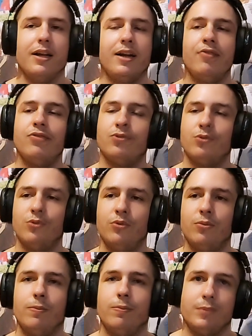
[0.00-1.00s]
I'll have
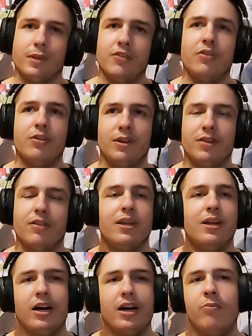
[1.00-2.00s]
to listen a bit.
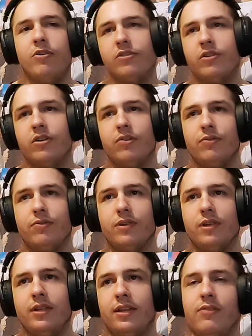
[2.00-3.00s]
I almost love
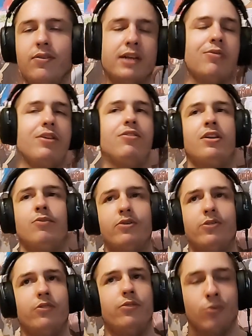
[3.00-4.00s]
that if like Resident
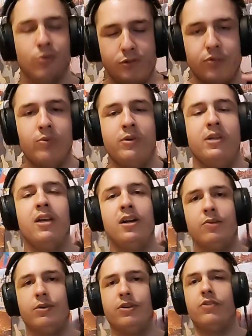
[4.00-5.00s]
was the full song,
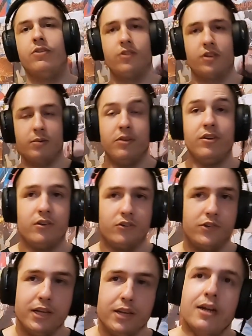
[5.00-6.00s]
was non-stop this
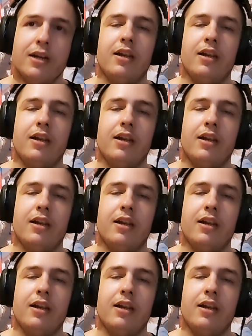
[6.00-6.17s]
energy.